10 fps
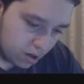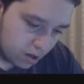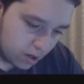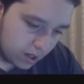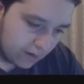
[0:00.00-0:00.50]

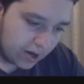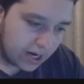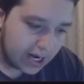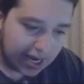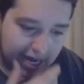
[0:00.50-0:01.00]
See if I could
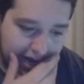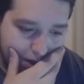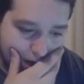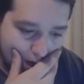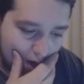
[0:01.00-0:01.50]
take it down.
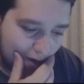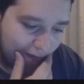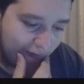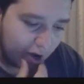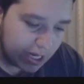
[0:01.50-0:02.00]
I got
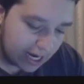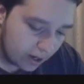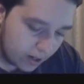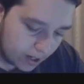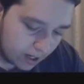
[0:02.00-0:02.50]
30
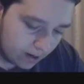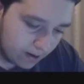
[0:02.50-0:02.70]
seconds.